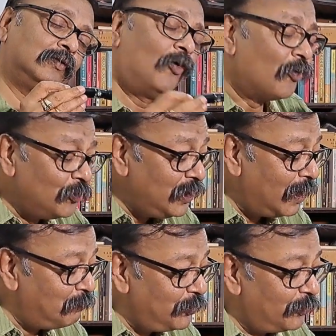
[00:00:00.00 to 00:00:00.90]
not only
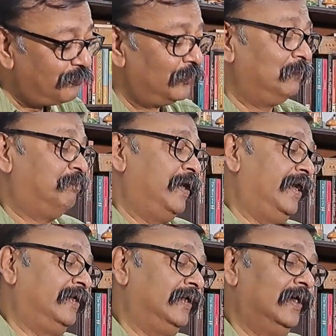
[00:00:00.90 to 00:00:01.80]
a beautiful
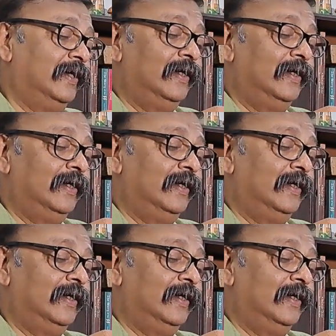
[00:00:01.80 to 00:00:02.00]
pen.